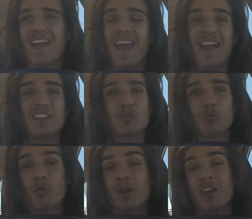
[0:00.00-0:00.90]
And it's
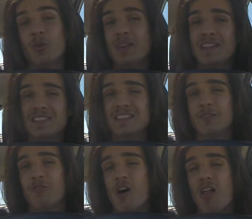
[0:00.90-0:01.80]
real easy to
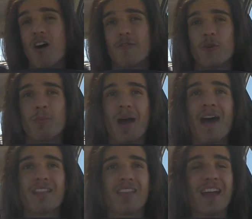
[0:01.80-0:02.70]
fall off your
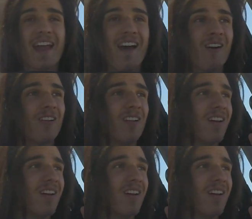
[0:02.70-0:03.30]
path like hell.